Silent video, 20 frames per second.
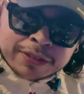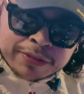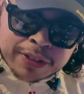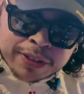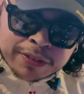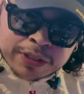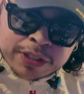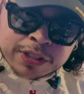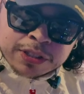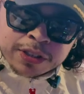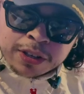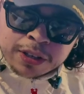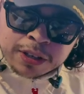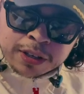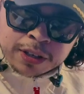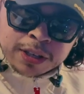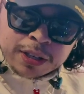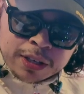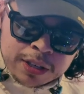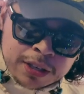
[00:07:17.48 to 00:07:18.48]
of every
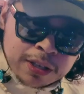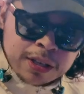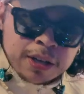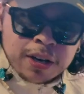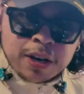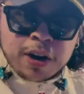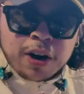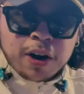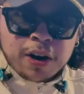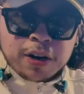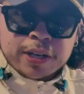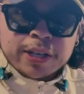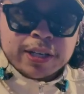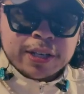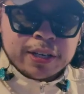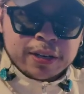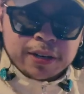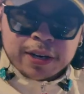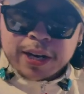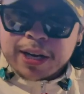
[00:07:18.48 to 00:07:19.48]
song on
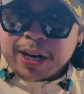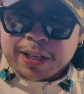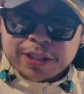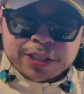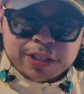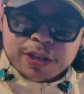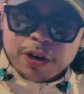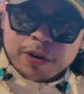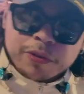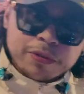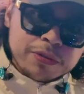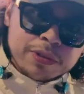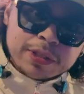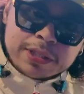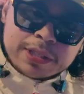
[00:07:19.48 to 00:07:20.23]
here, and I just go through the